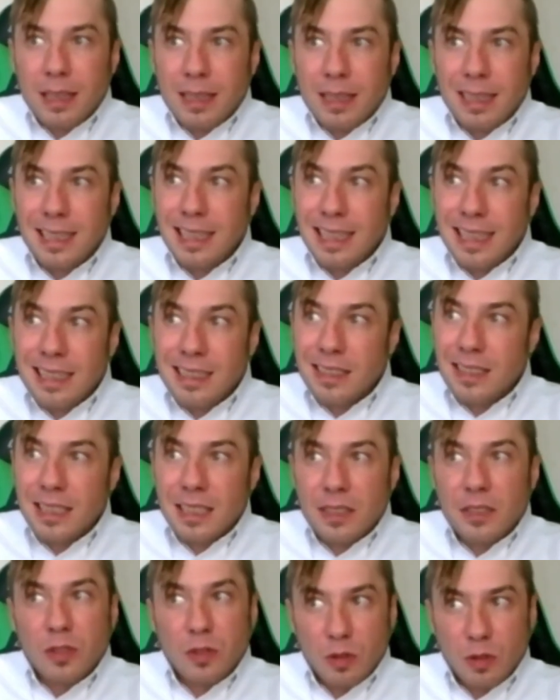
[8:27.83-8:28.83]
the
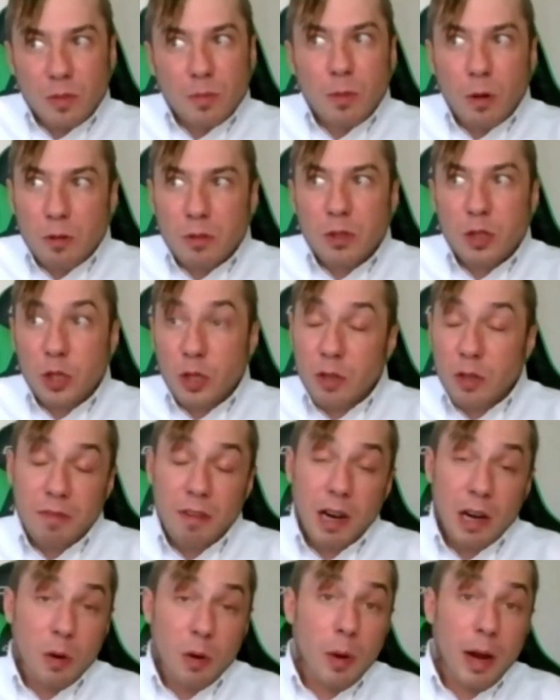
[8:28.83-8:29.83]
easiest or most
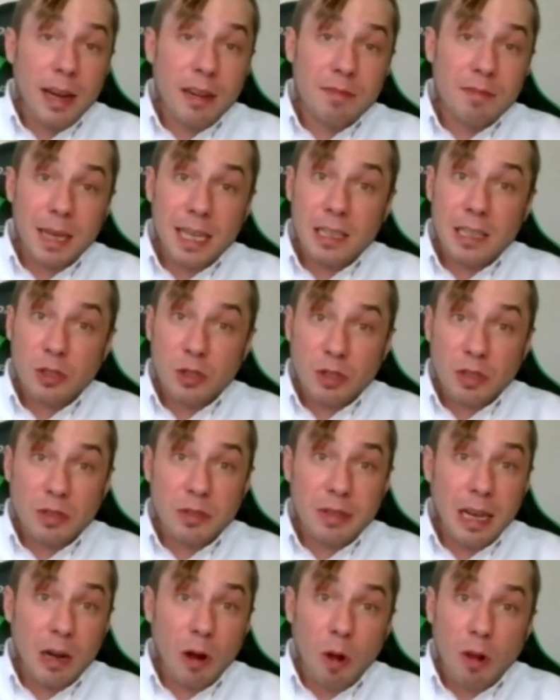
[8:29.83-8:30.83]
surefire way of making sure you
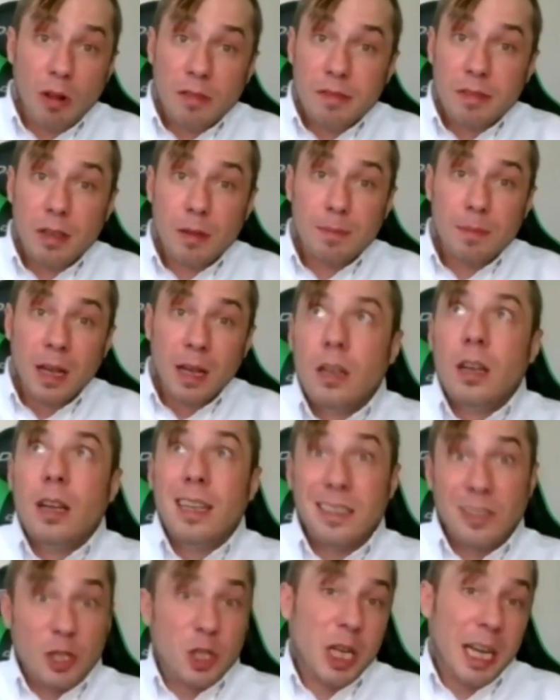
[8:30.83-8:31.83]
get all of them
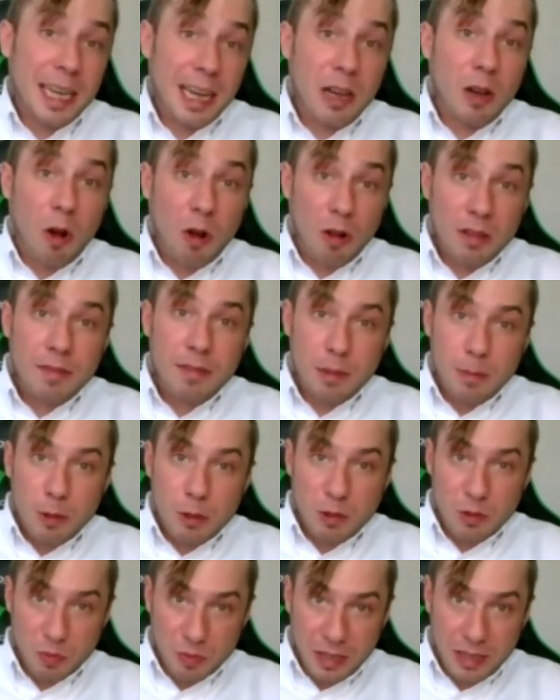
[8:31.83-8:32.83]
is checking all of the
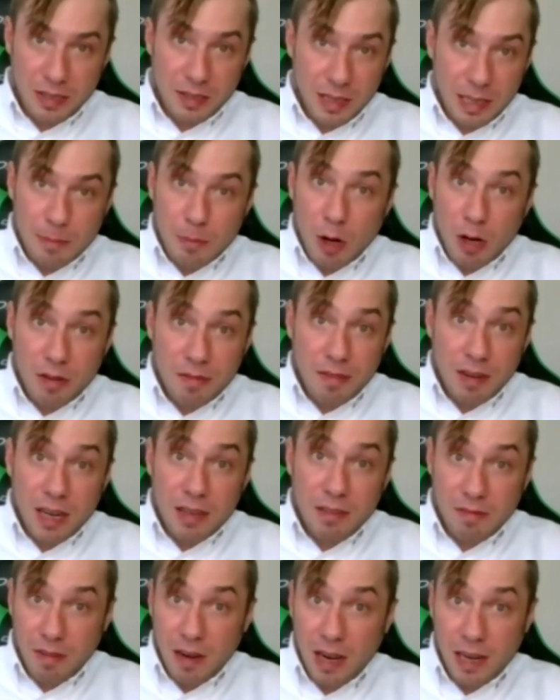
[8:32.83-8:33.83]
most recently
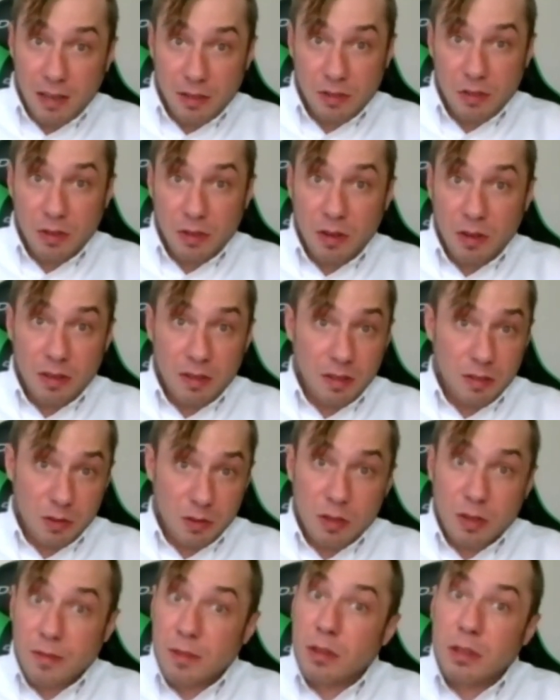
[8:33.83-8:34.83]
modified files on the
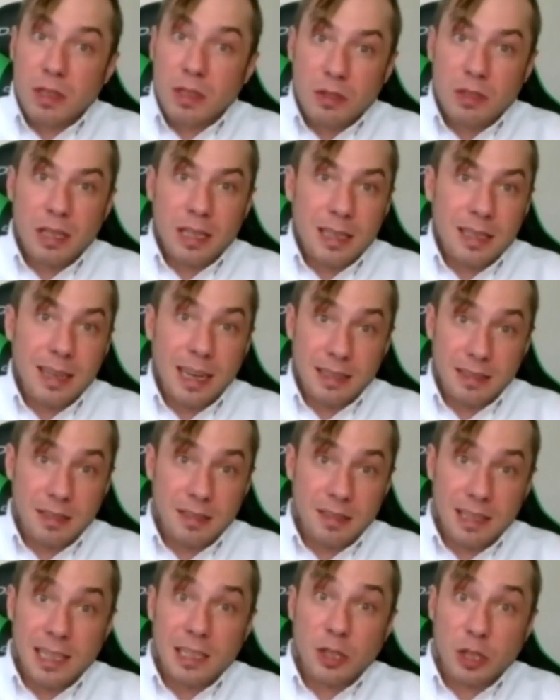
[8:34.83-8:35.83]
server using an
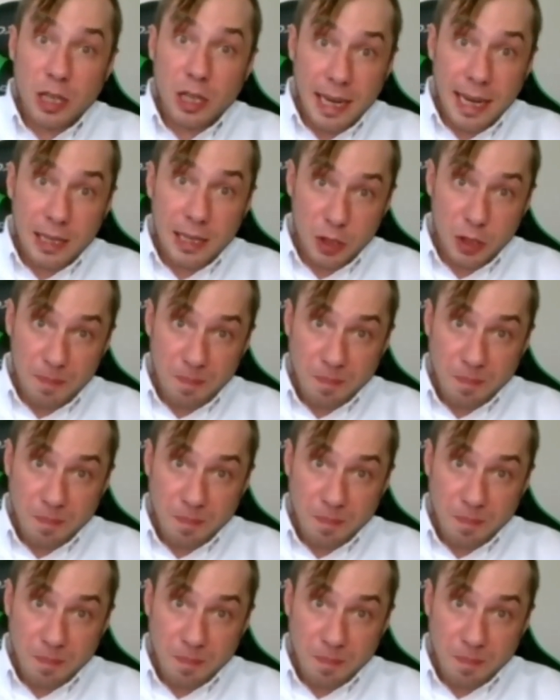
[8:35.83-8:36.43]
SSH connection.